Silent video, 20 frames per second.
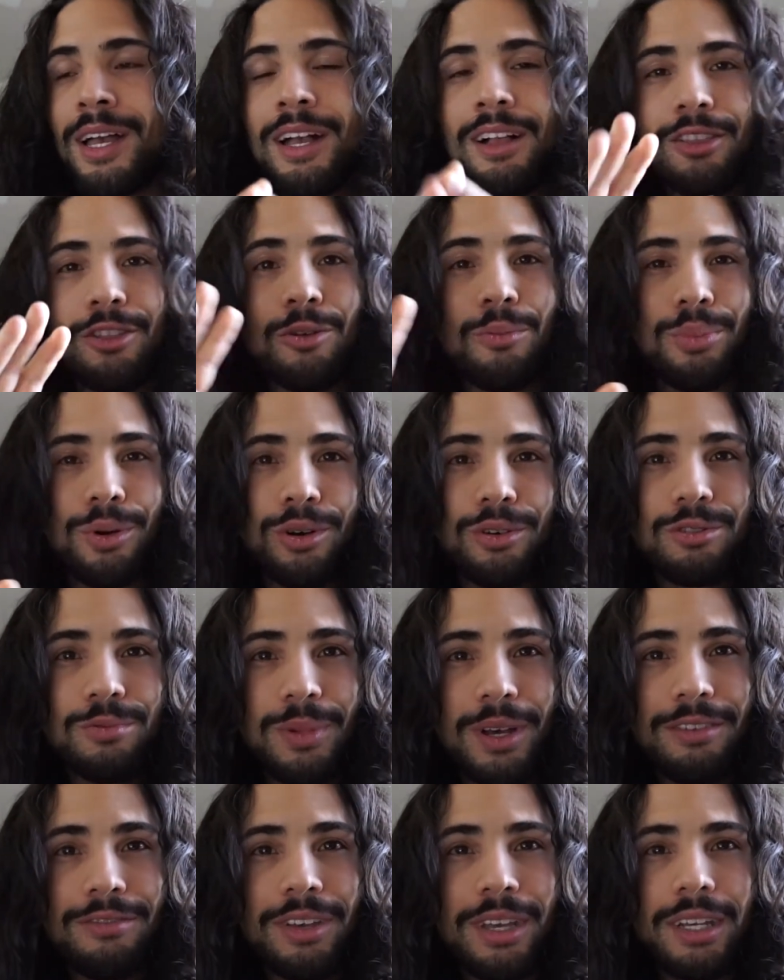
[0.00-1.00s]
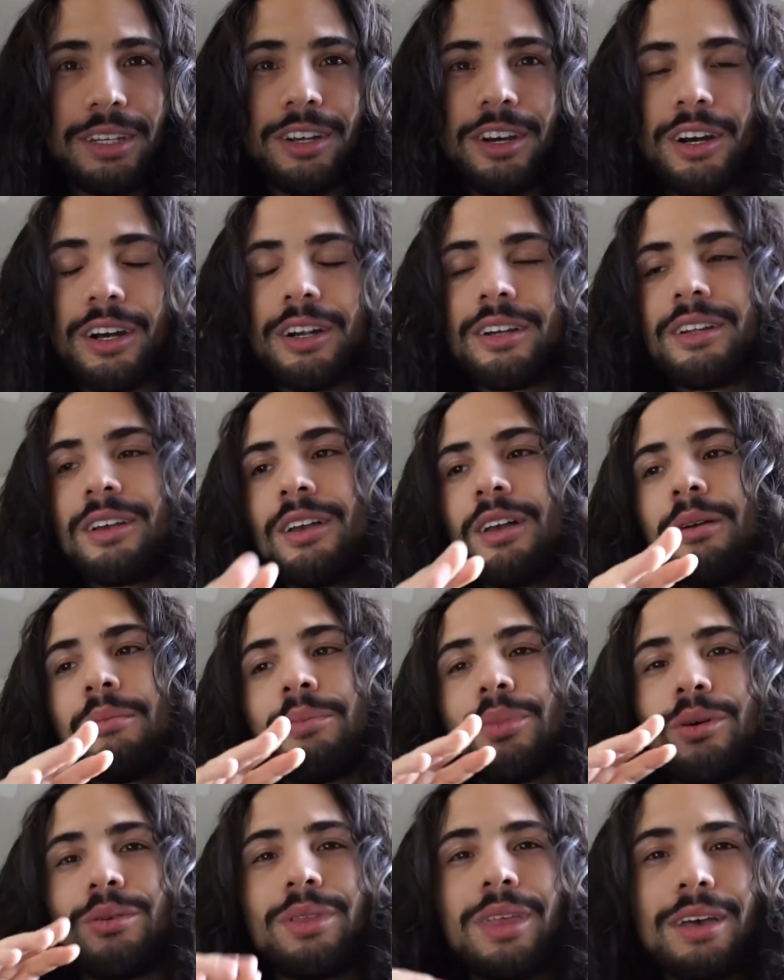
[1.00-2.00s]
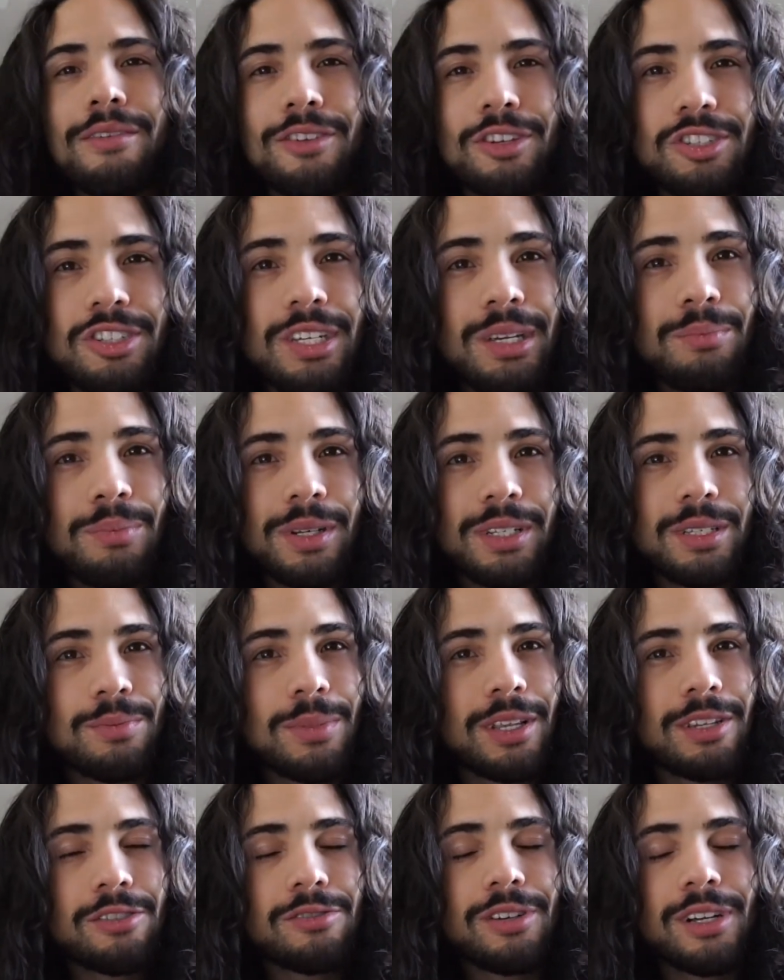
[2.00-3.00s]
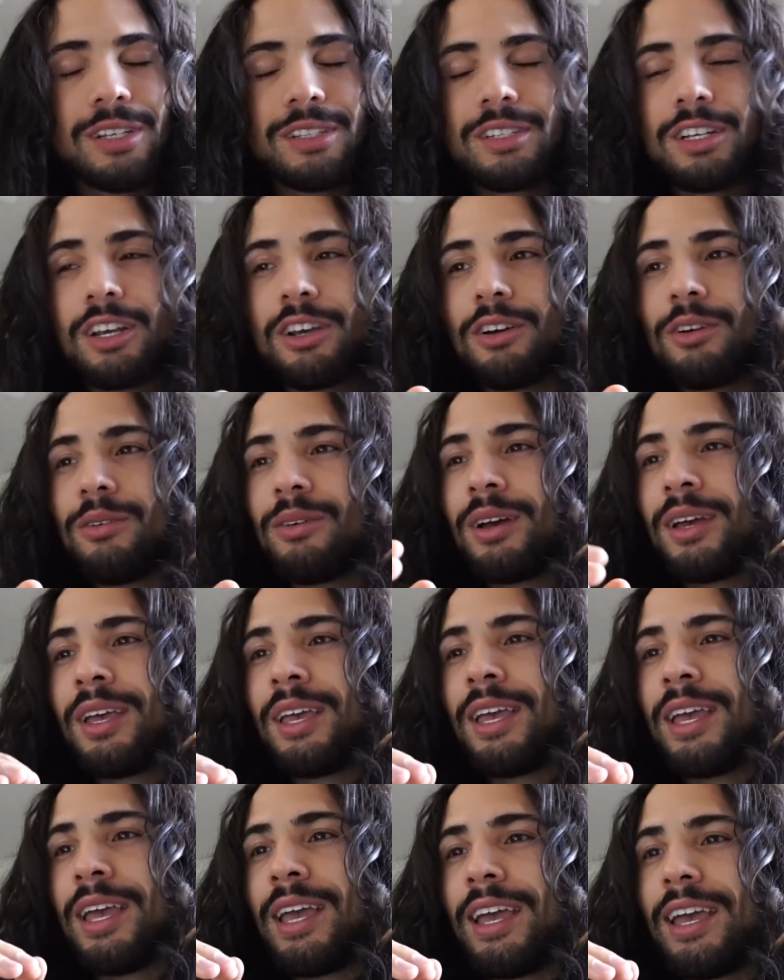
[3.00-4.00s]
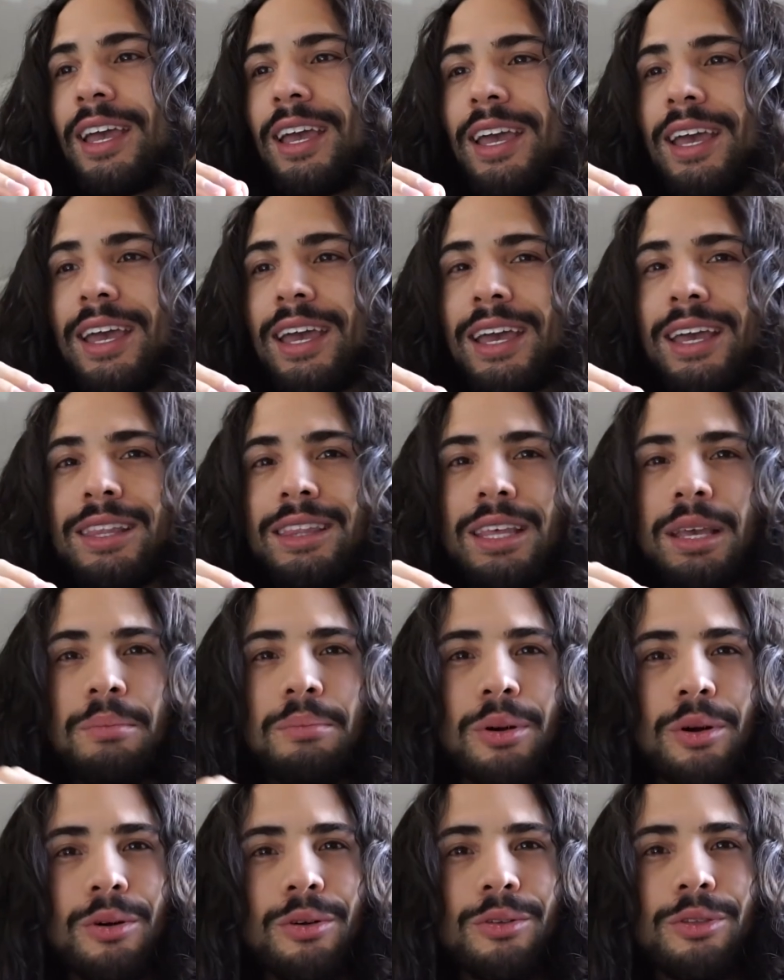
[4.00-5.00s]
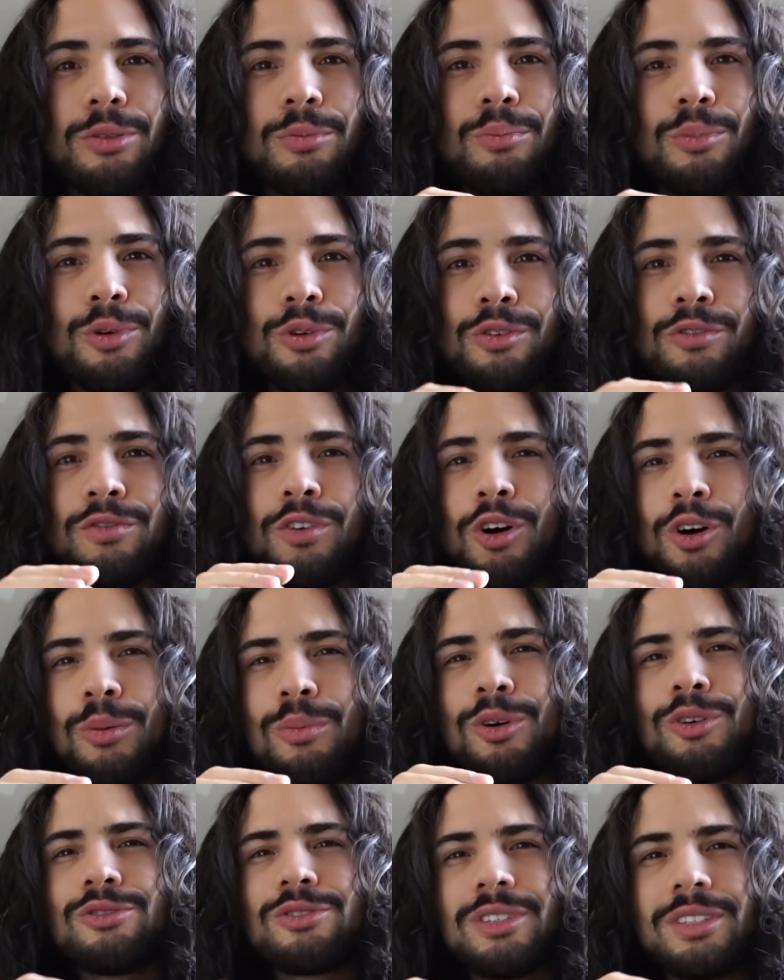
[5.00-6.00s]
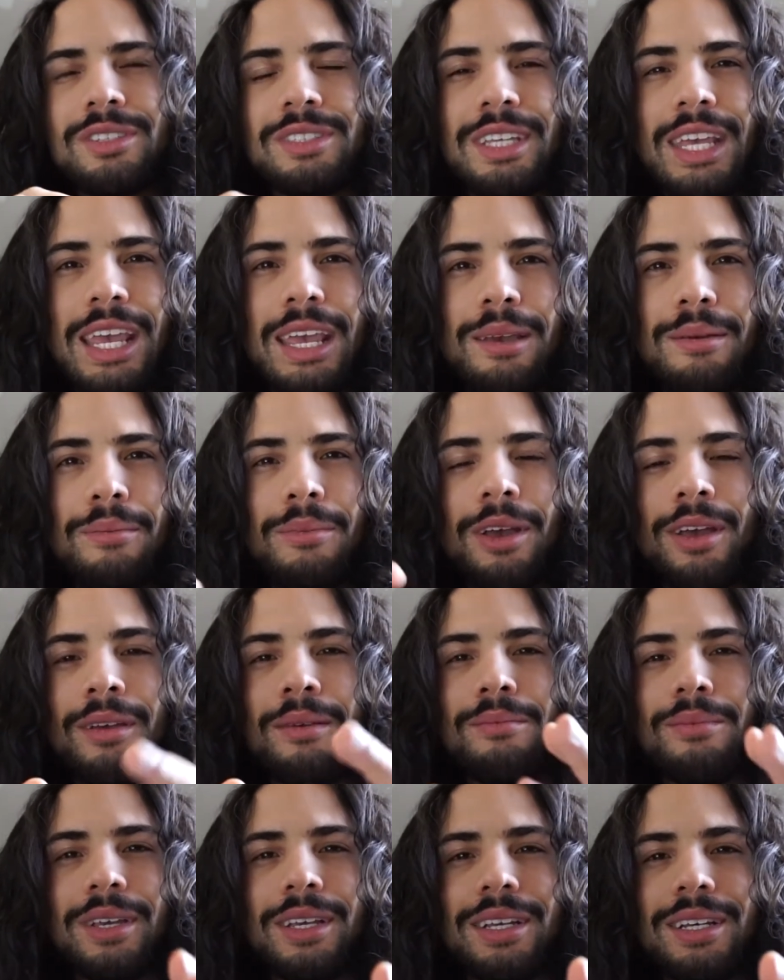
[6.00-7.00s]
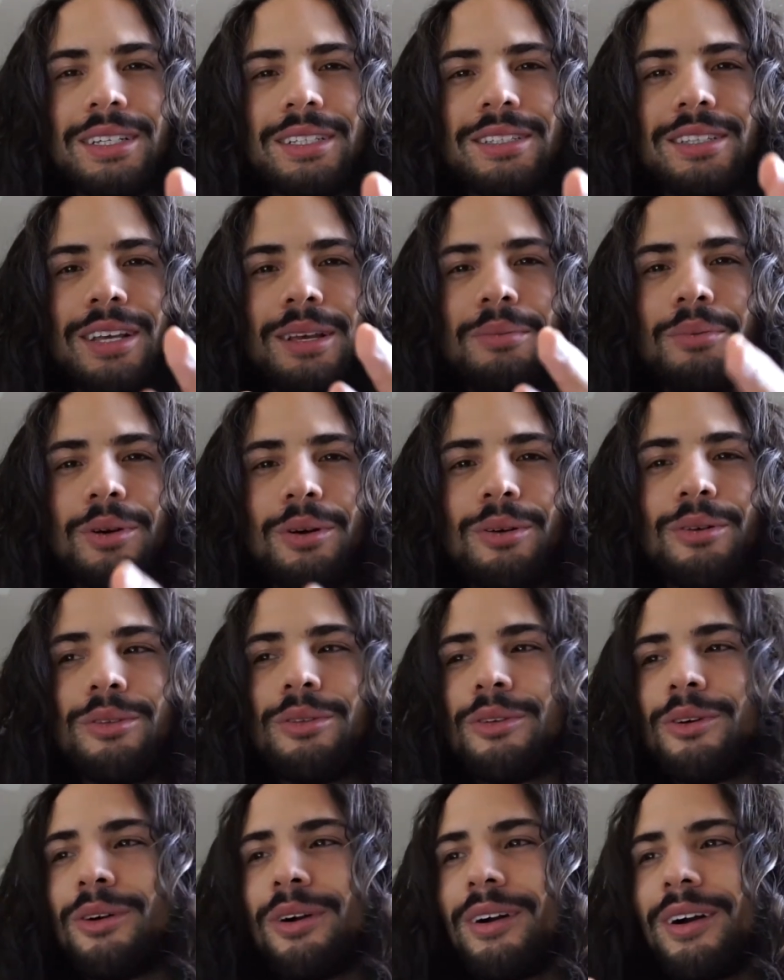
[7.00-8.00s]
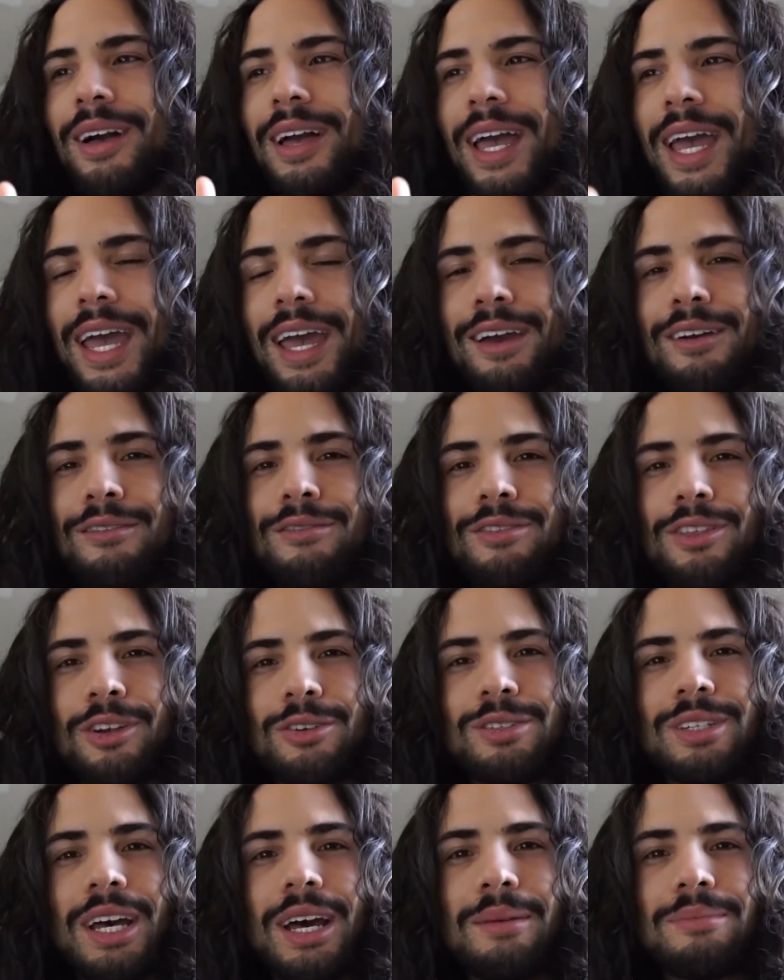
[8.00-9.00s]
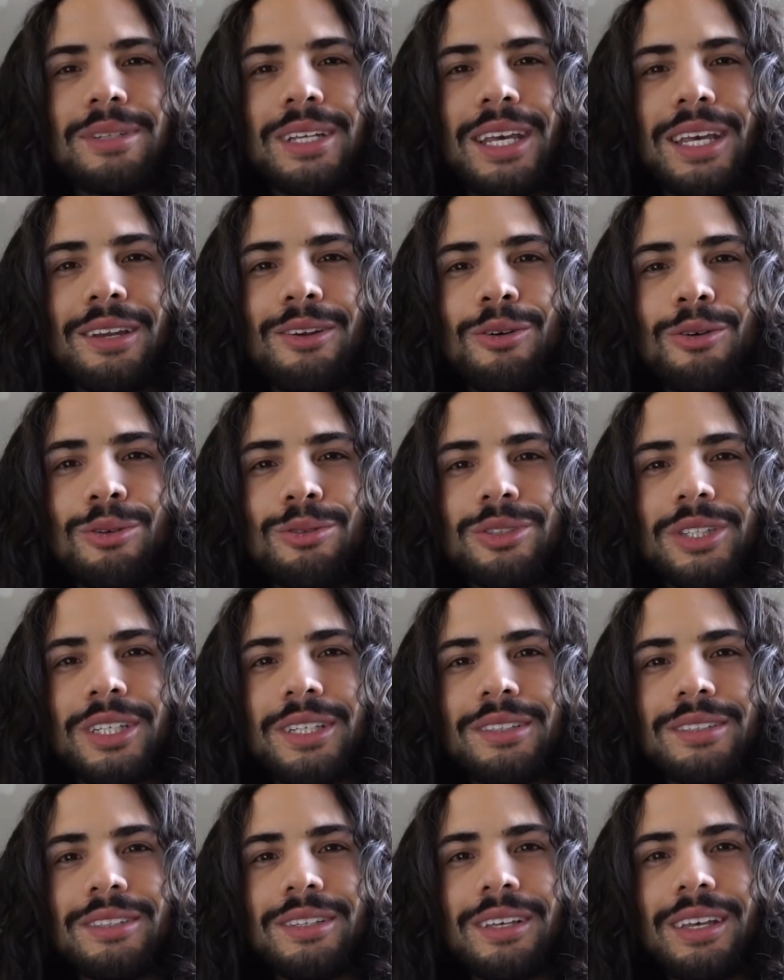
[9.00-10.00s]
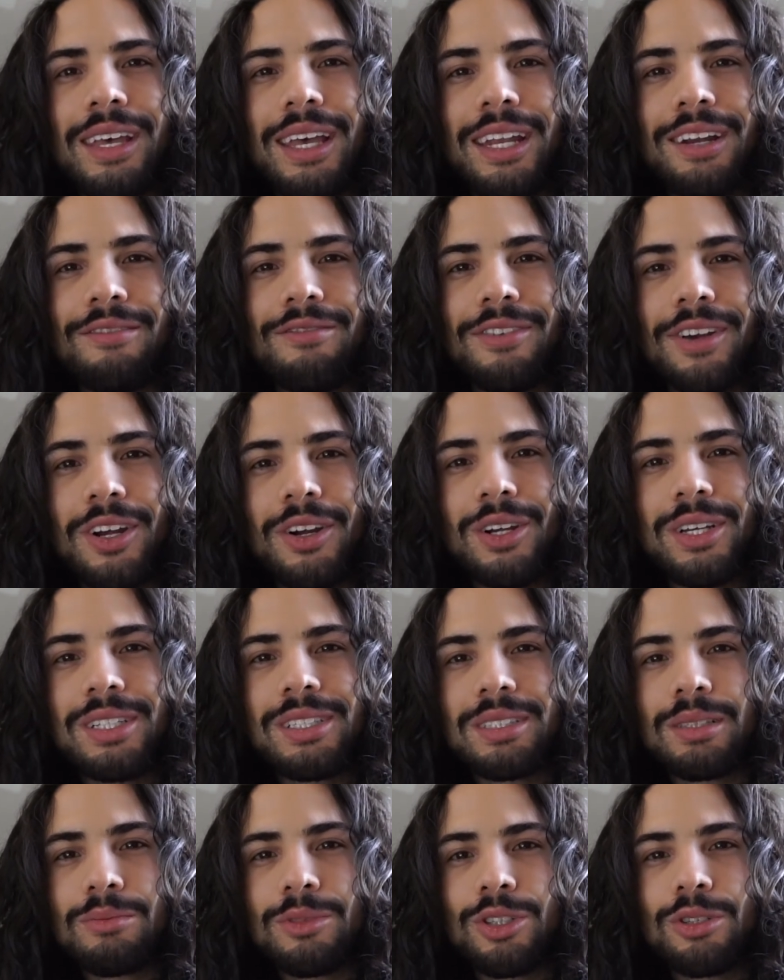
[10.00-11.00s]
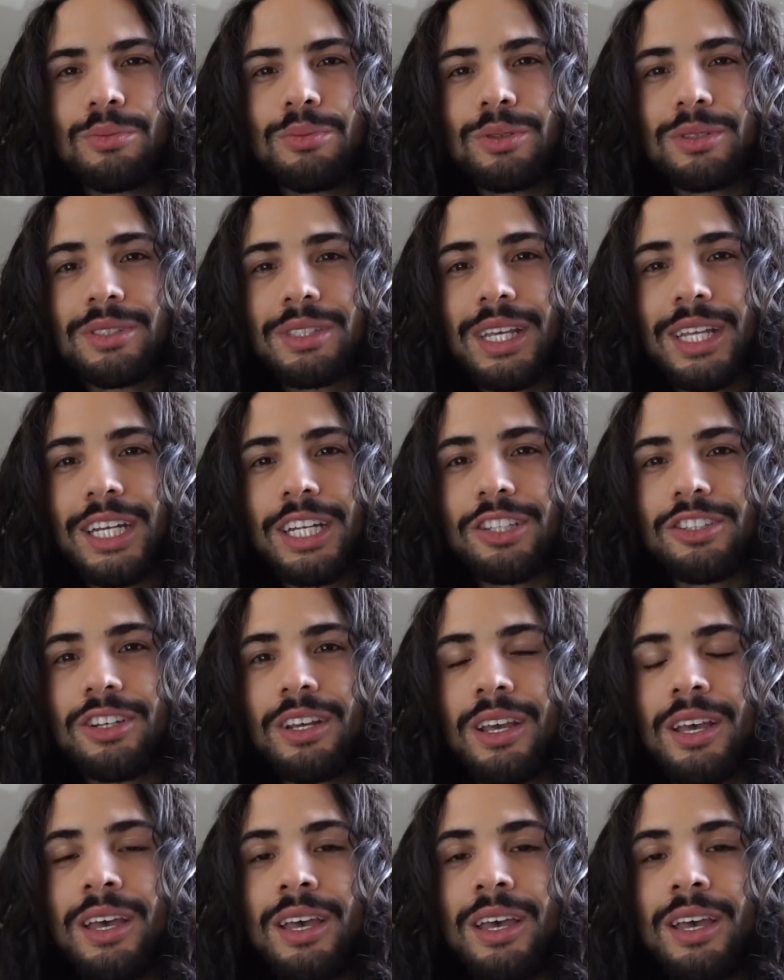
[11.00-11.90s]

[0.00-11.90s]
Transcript: They're both by Vanguard, both have a cheap expense ratio, and they both move almost the same because they both have their top 10 holdings at a very similar percentage.